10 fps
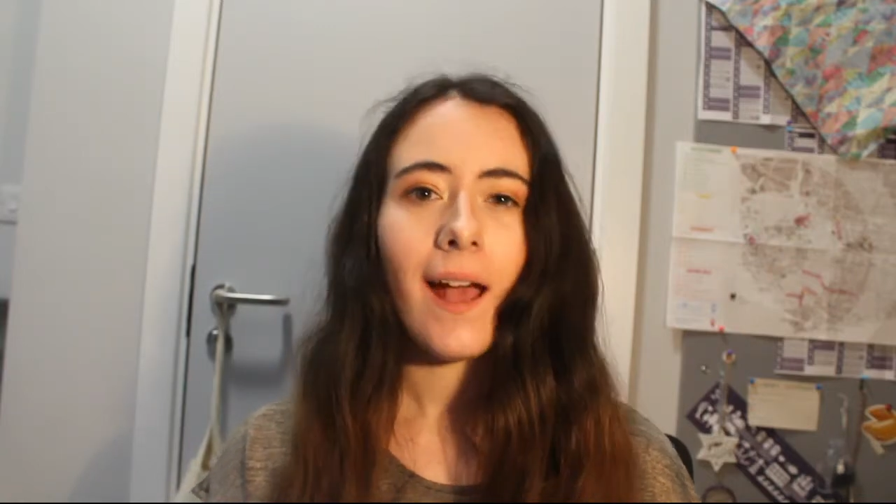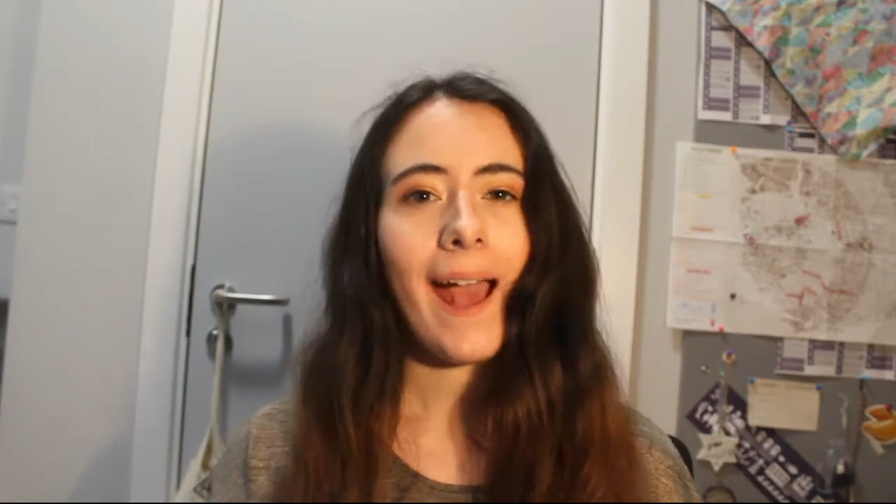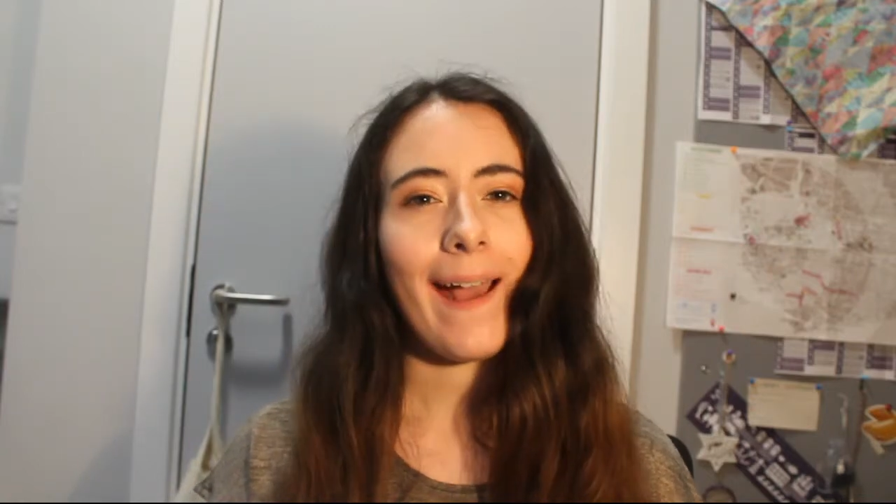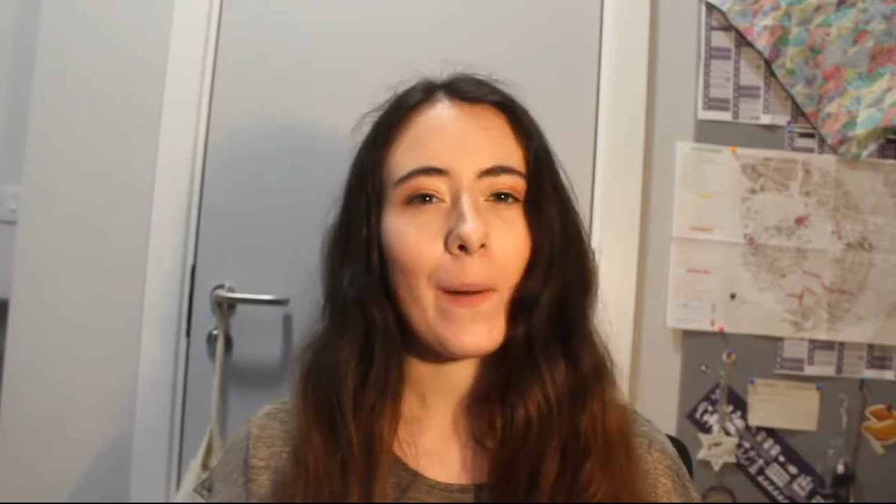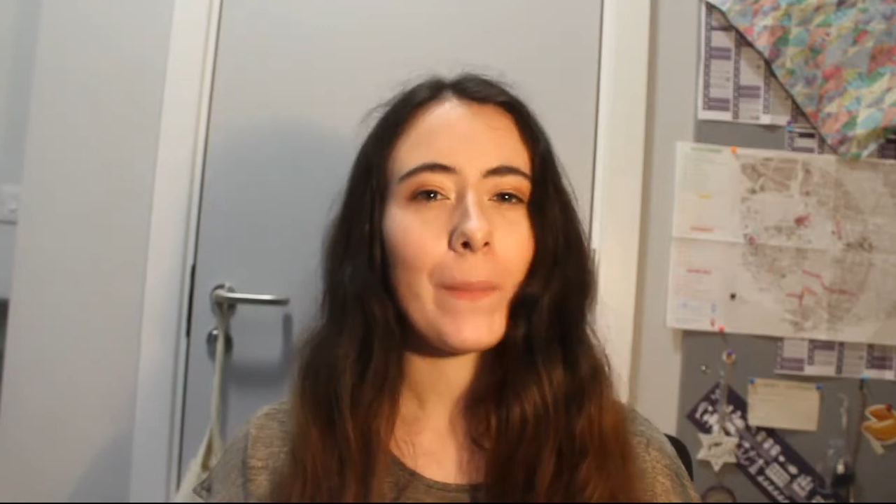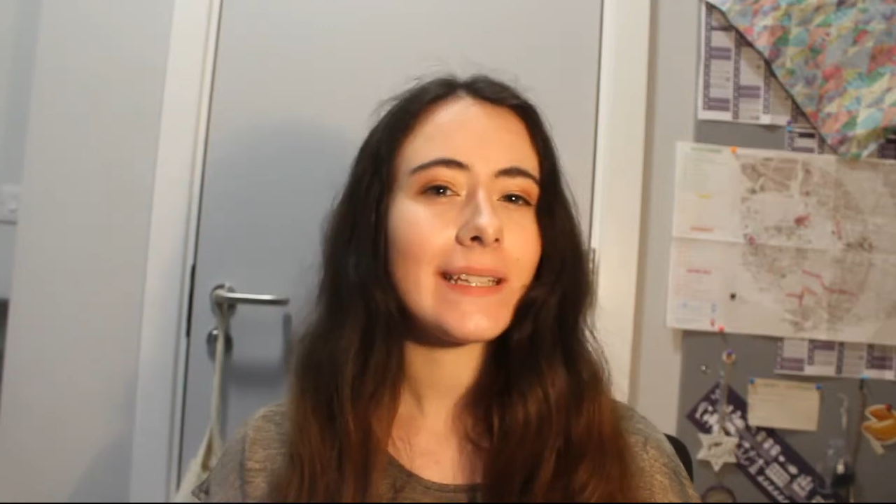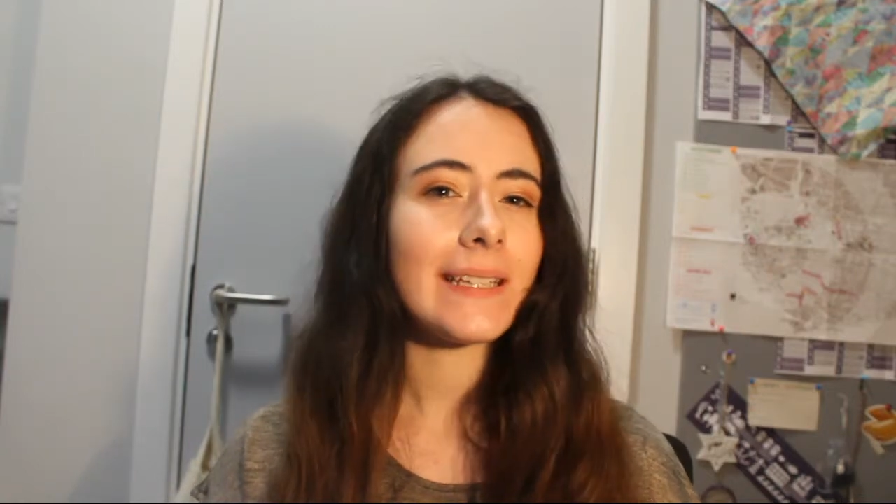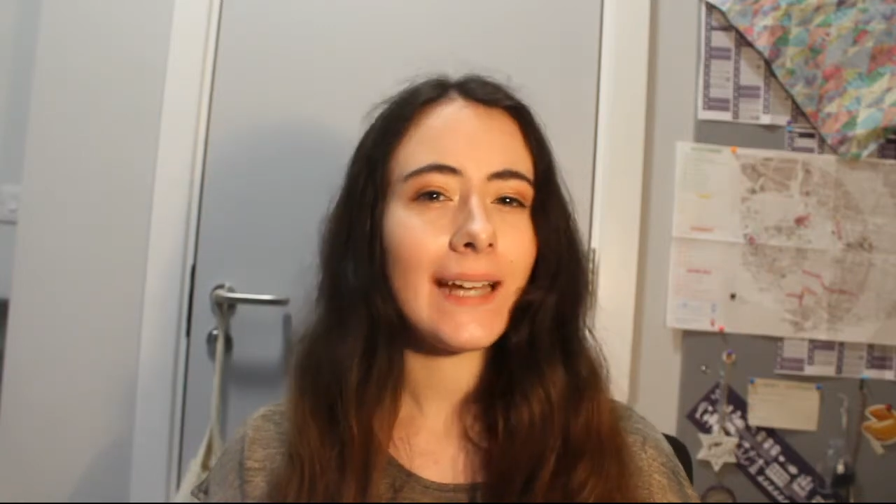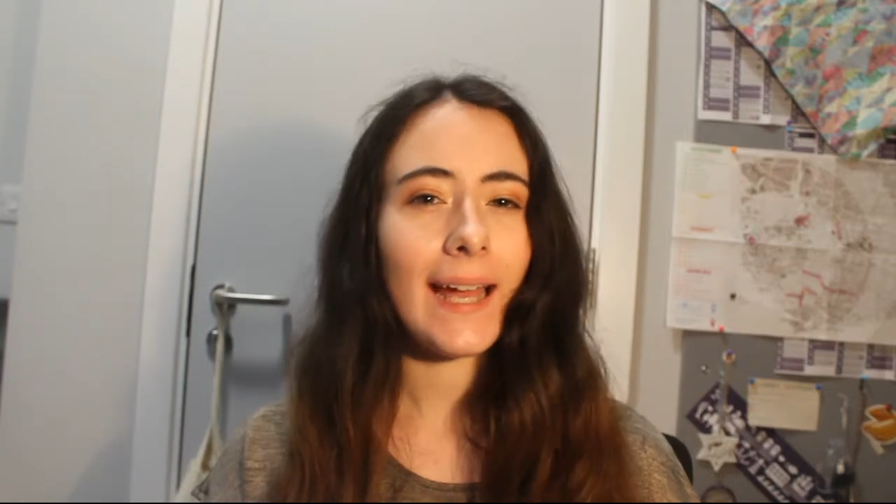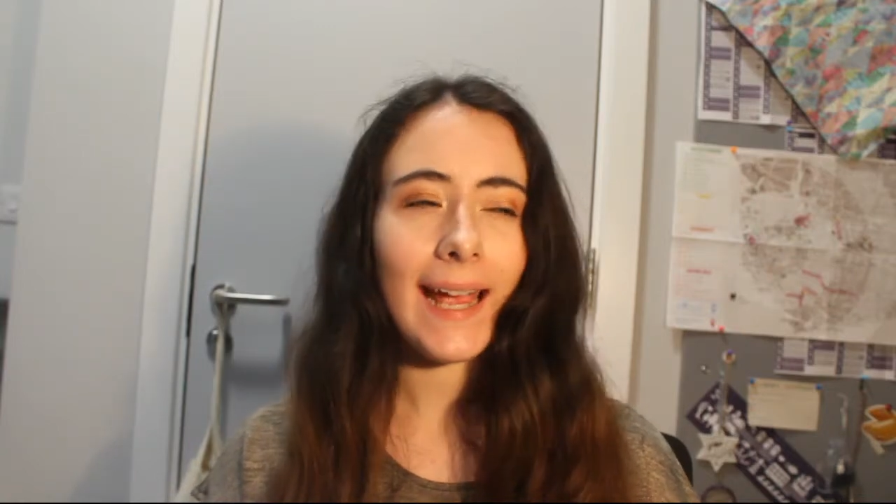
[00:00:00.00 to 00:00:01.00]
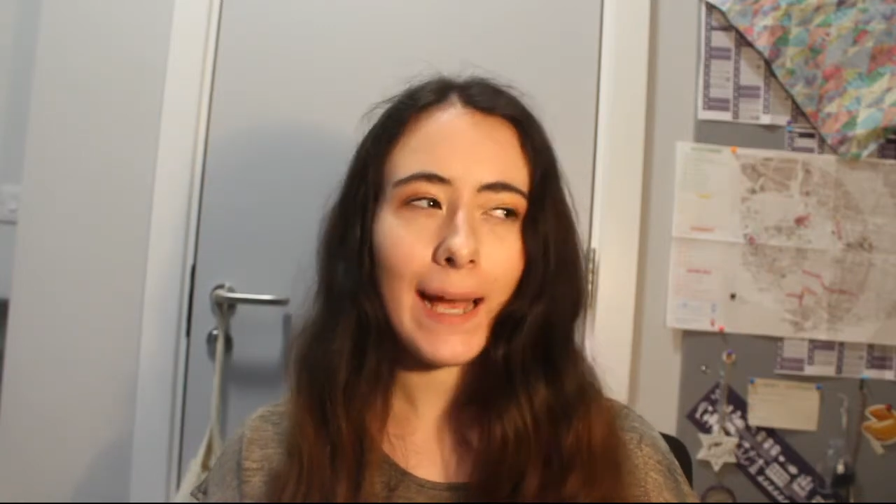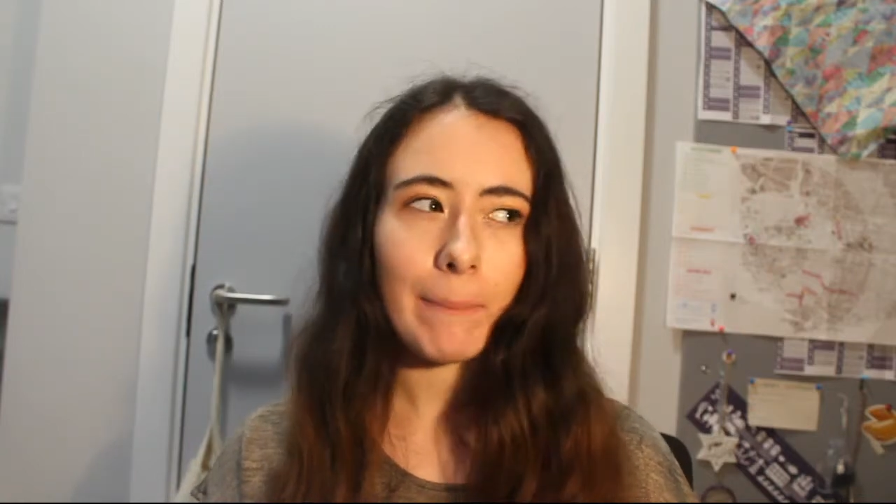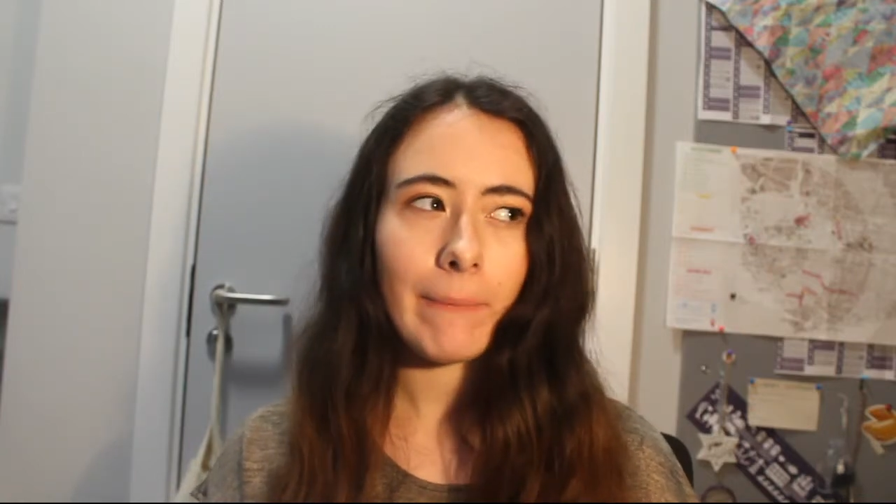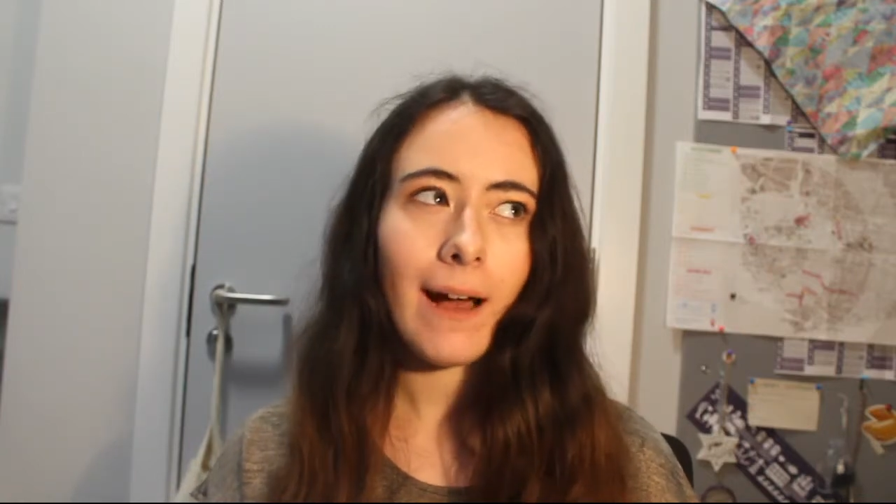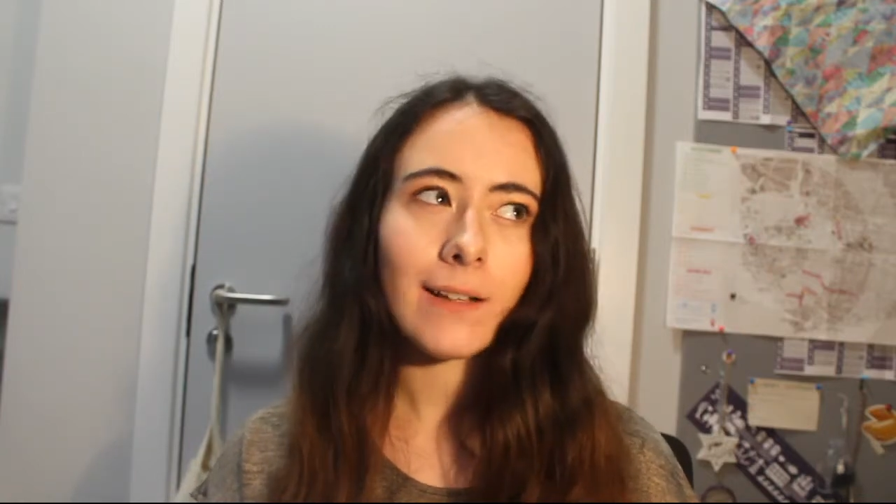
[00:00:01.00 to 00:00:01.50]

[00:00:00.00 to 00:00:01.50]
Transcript: how busy I am,